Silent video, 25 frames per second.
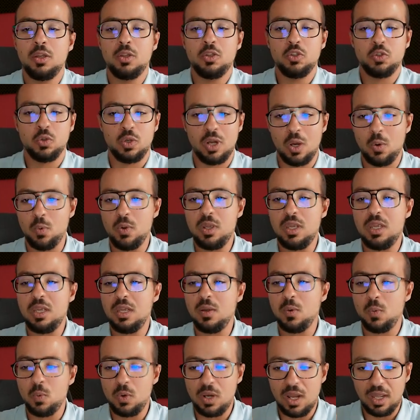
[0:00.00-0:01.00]
So now
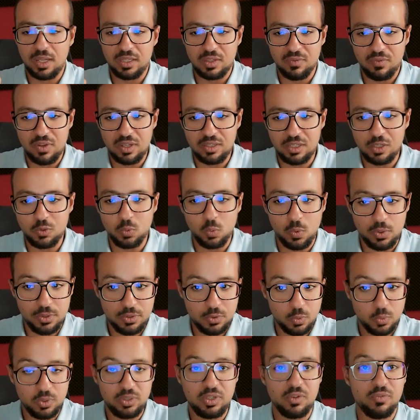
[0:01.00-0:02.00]
we will activate it
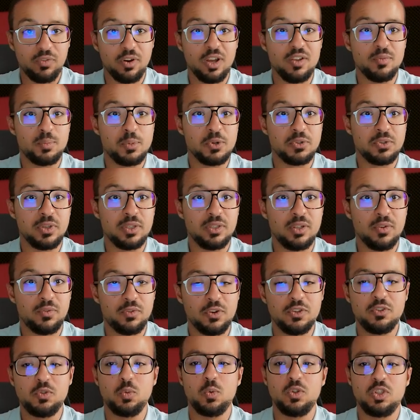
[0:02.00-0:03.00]
with 25%
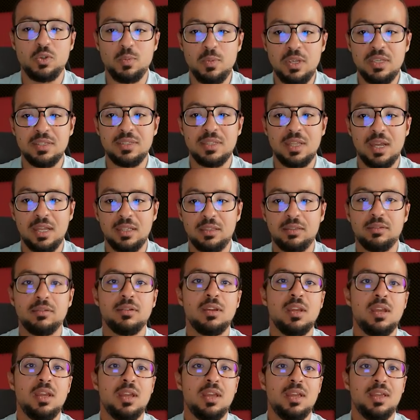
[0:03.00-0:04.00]
difference, which means that
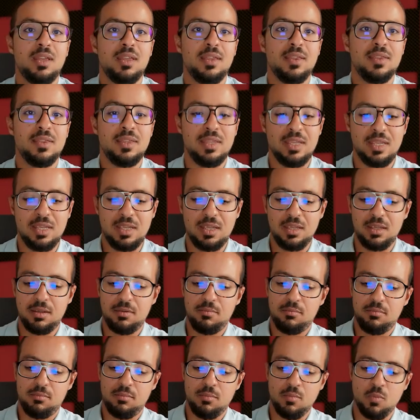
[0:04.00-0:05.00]
the
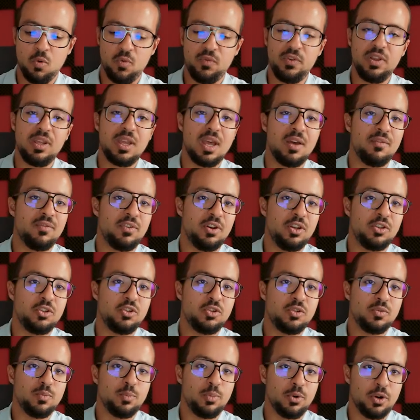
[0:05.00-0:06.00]
moving
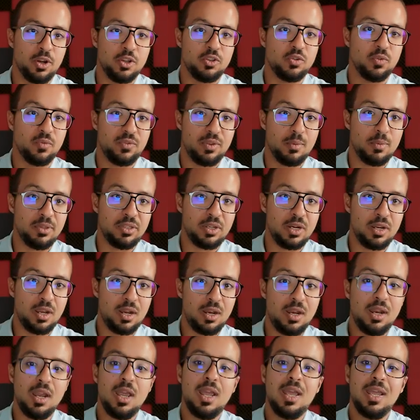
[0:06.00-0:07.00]
average price of the
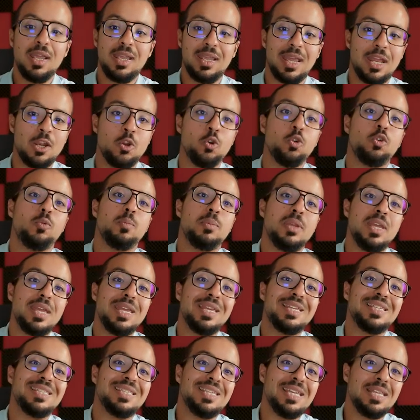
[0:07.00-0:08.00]
material cannot be
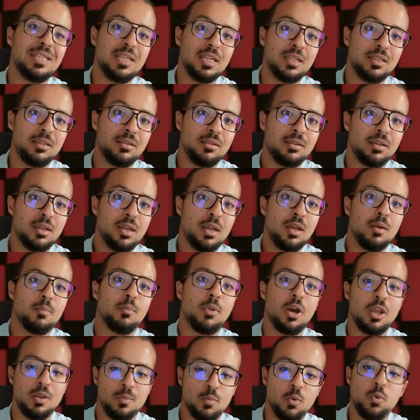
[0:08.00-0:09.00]
exceeded
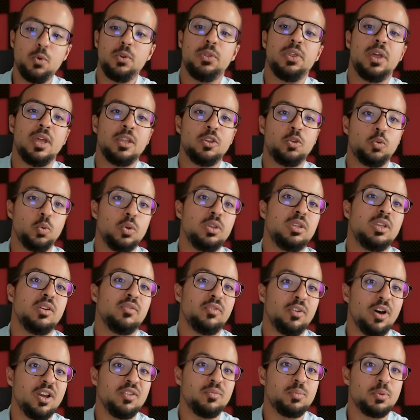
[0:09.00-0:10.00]
by more than
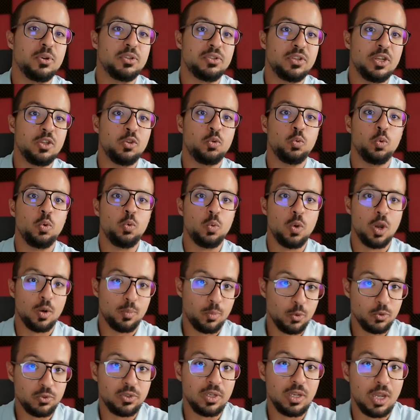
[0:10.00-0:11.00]
25% when we are
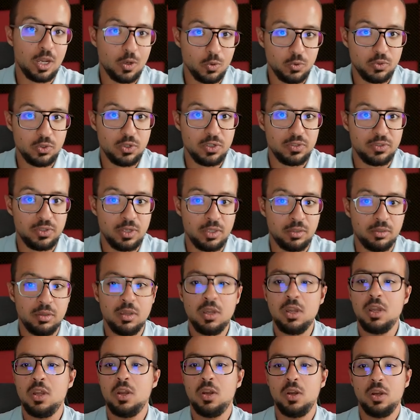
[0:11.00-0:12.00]
posting a goods receipt
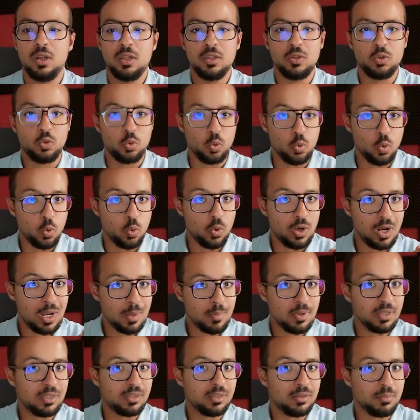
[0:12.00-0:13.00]
to
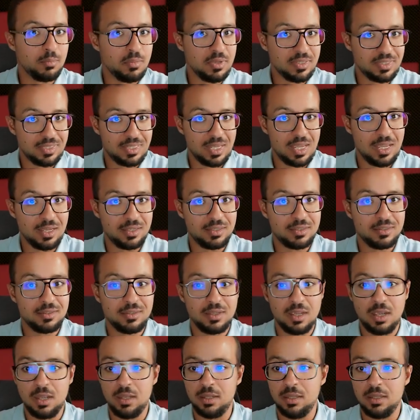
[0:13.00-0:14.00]
limit
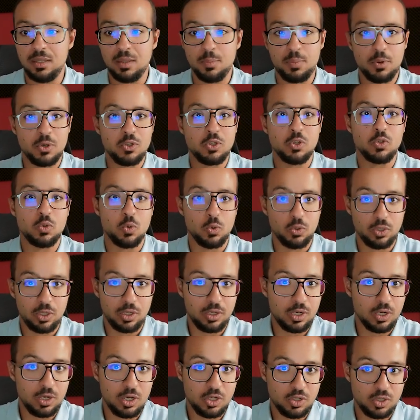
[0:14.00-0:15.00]
mistakes in the purchase order
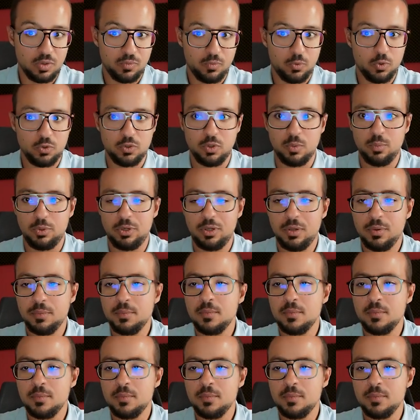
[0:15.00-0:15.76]
creation, for example.